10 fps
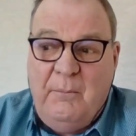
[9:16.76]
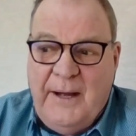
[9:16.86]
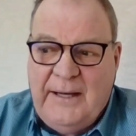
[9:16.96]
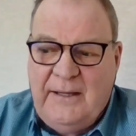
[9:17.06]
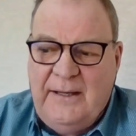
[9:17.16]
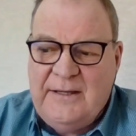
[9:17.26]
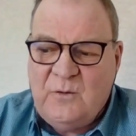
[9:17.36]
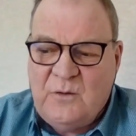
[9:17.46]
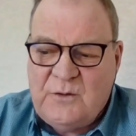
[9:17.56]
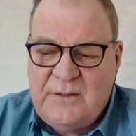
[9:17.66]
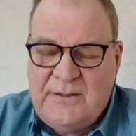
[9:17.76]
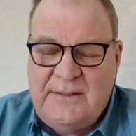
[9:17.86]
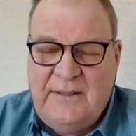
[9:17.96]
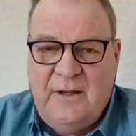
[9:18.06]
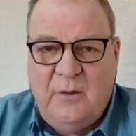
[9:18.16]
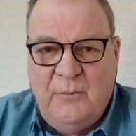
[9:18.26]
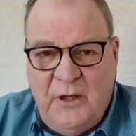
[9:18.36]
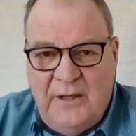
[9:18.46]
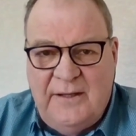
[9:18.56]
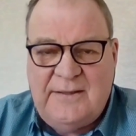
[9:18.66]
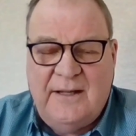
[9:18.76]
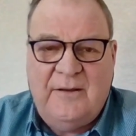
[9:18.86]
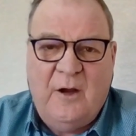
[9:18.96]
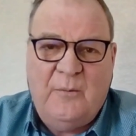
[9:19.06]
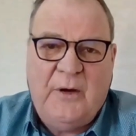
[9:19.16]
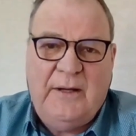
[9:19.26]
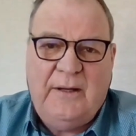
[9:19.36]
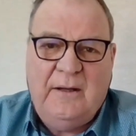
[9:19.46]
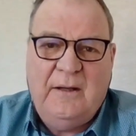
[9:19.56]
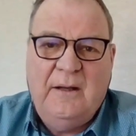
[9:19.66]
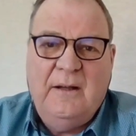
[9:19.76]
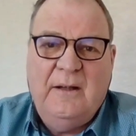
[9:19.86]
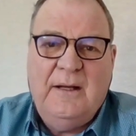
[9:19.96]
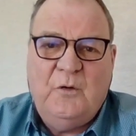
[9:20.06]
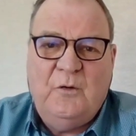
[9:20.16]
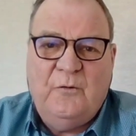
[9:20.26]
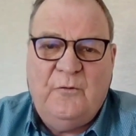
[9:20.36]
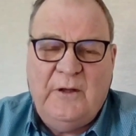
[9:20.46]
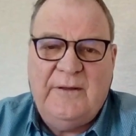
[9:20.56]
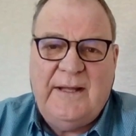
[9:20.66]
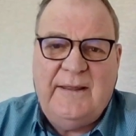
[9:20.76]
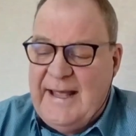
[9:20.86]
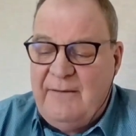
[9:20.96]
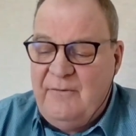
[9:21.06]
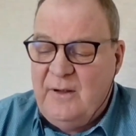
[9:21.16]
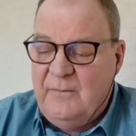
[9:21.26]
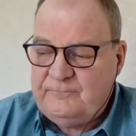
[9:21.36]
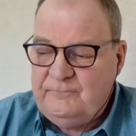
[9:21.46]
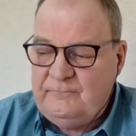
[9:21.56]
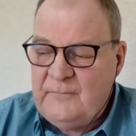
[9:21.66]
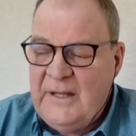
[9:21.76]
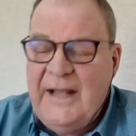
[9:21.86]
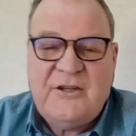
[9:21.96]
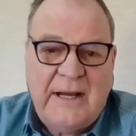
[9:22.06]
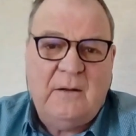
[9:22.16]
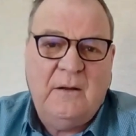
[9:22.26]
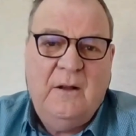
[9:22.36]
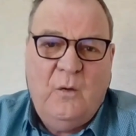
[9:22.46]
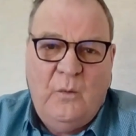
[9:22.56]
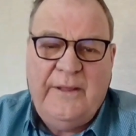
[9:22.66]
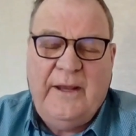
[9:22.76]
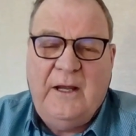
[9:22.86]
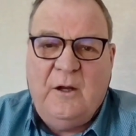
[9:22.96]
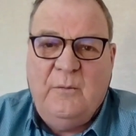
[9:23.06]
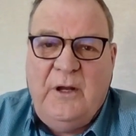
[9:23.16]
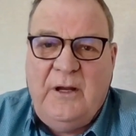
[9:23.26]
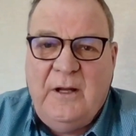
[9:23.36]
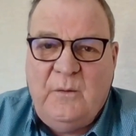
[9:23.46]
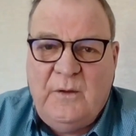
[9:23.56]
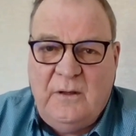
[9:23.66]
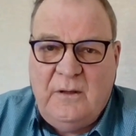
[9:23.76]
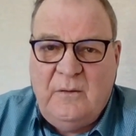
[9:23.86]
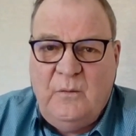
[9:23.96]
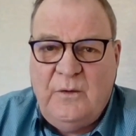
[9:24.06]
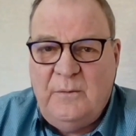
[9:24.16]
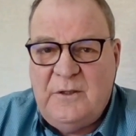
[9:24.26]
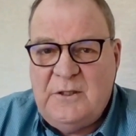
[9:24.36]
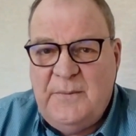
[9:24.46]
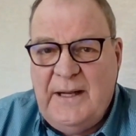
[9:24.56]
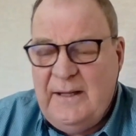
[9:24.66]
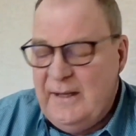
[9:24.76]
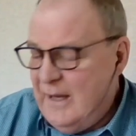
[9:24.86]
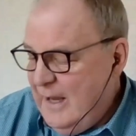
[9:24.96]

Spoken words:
But it's also assisting the communities that they operate in to feel that they have a channel where they can communicate with the municipality.